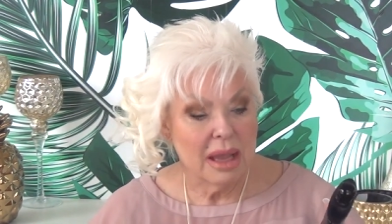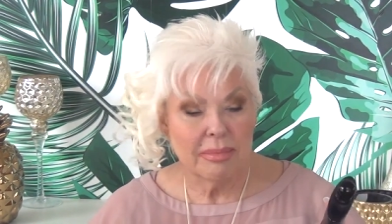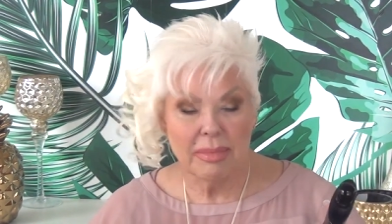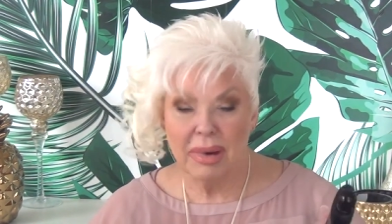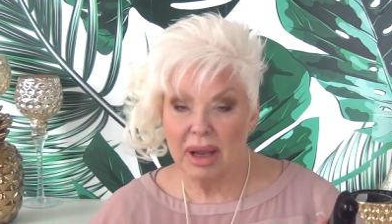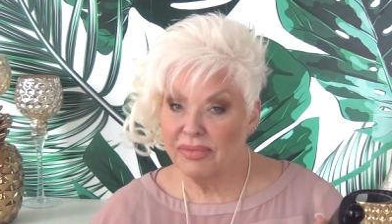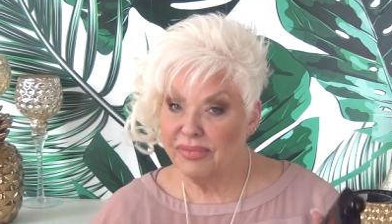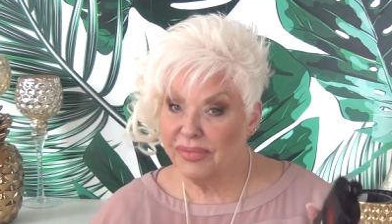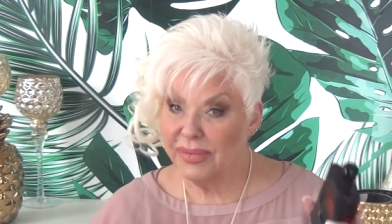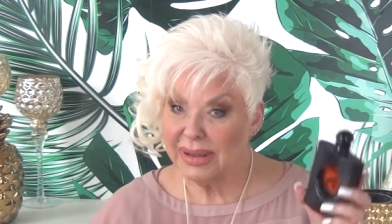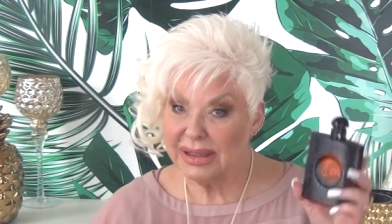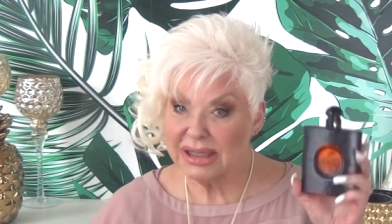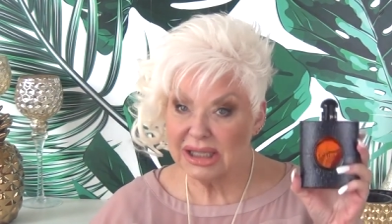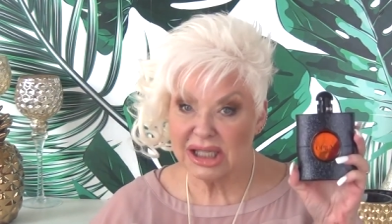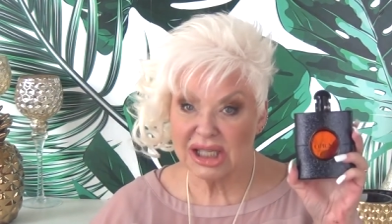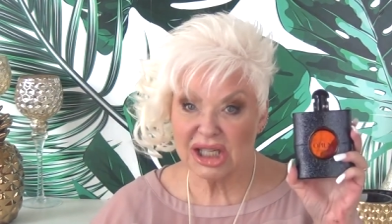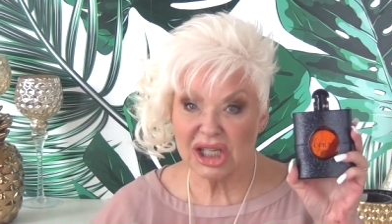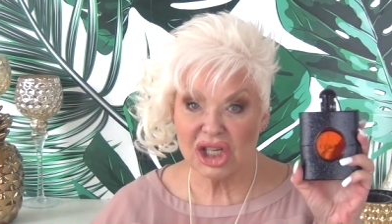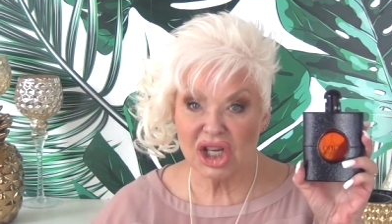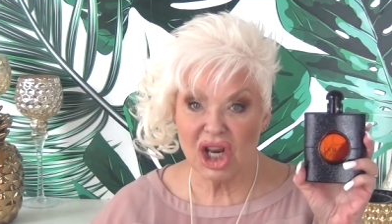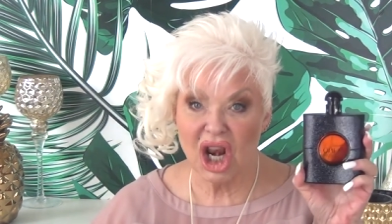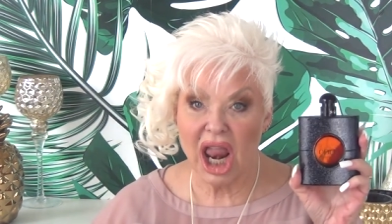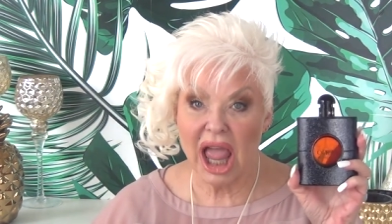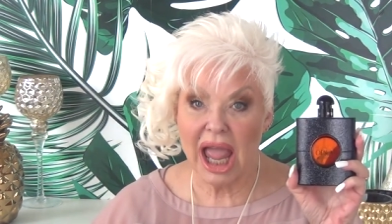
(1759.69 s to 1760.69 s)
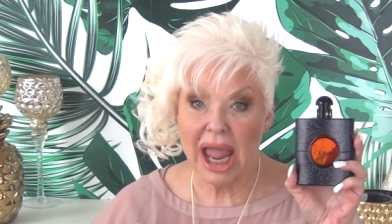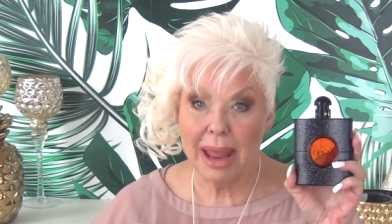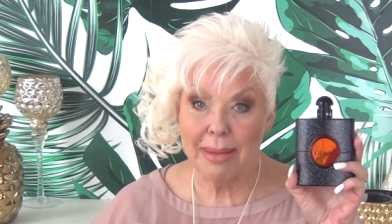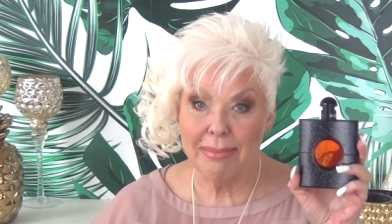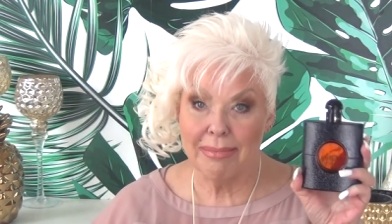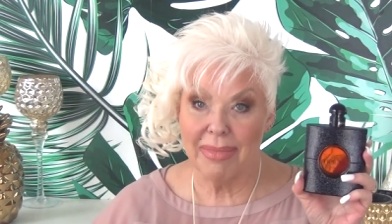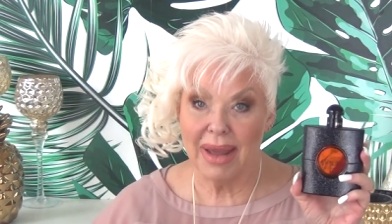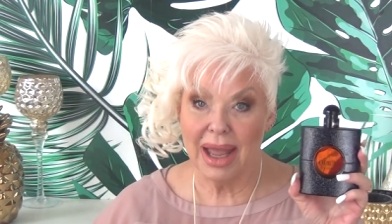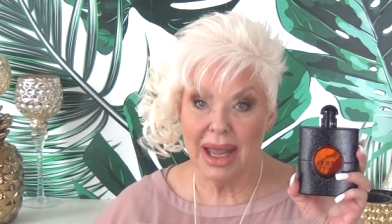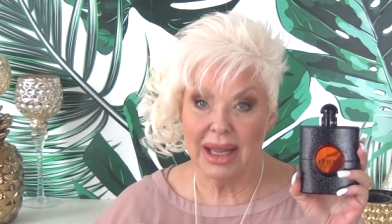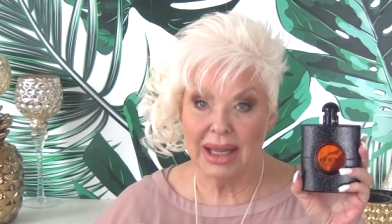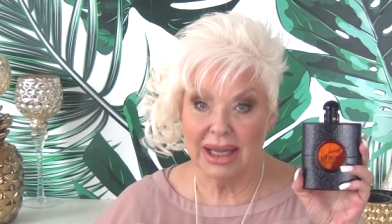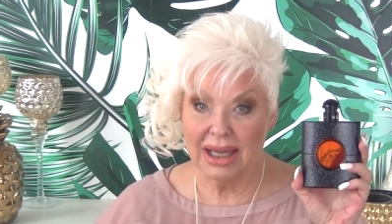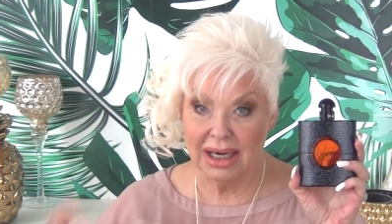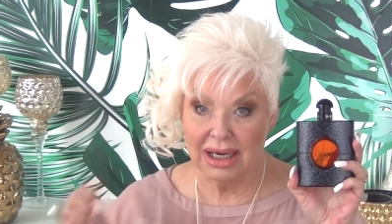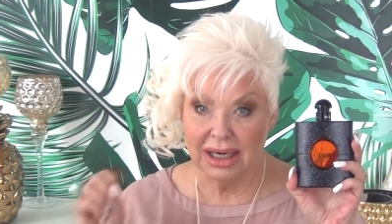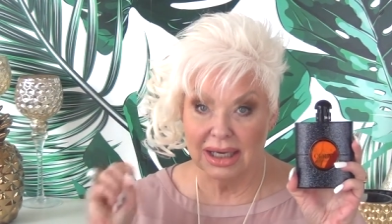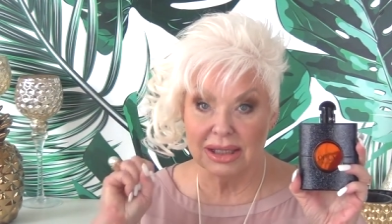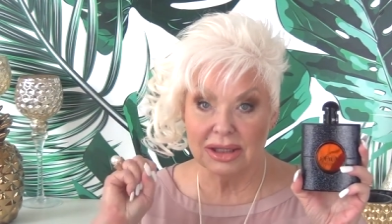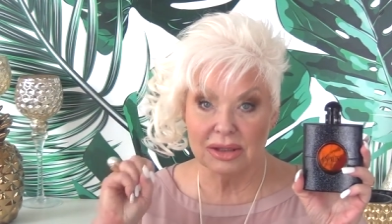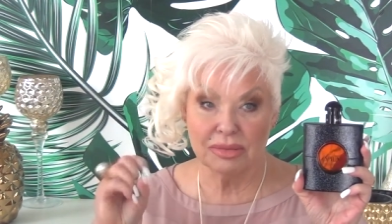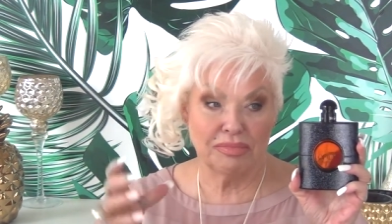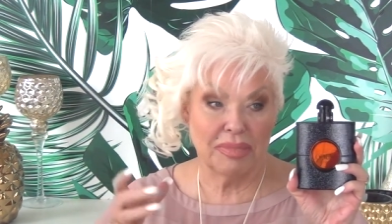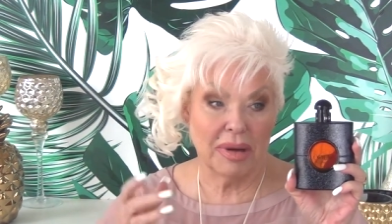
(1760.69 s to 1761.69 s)
But if it's slam bang and
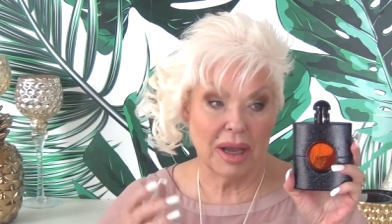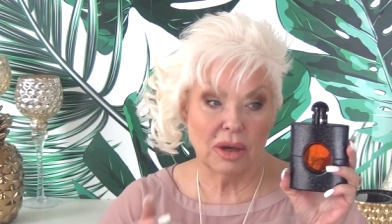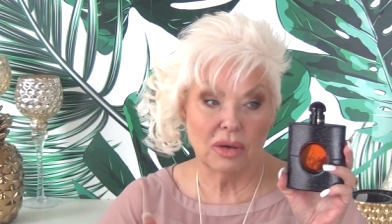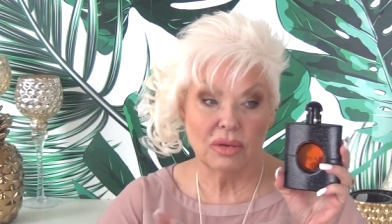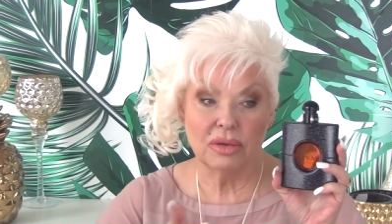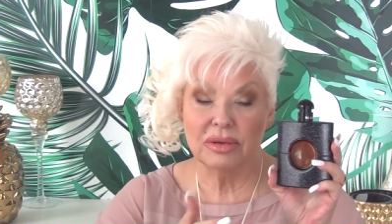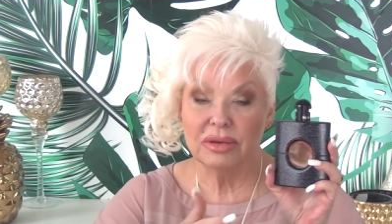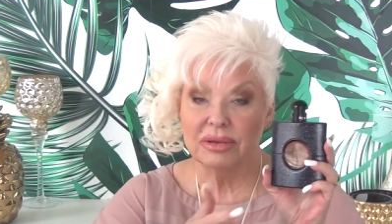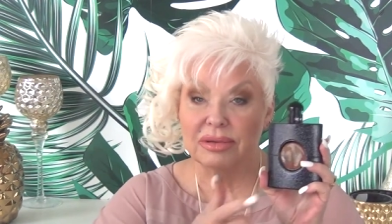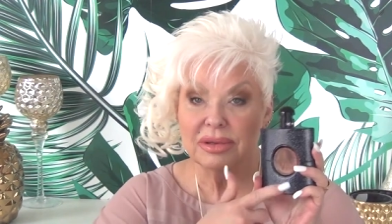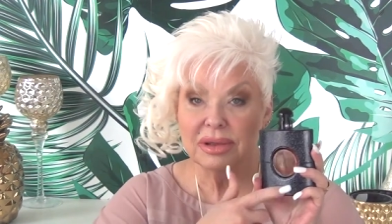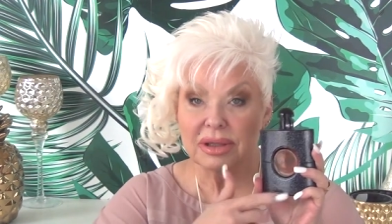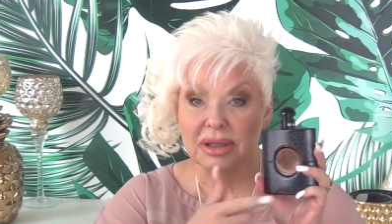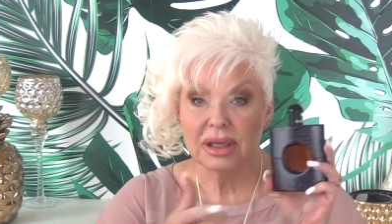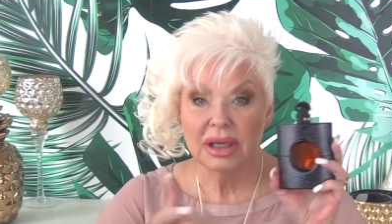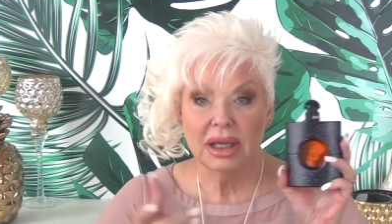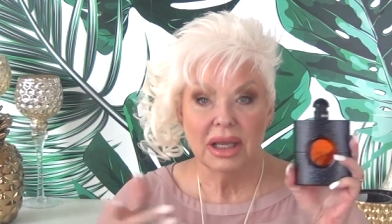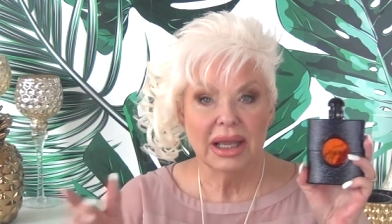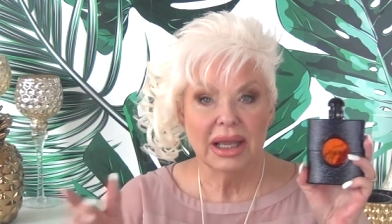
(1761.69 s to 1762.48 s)
it's potent,